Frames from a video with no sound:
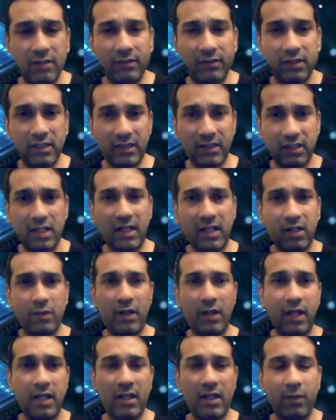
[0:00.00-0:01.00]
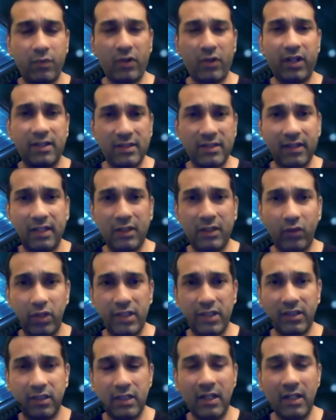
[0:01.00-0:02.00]
which is General Data Protection
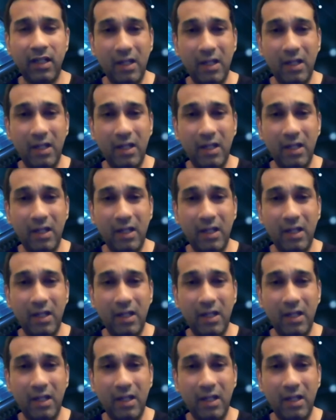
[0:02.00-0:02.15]
Regulation.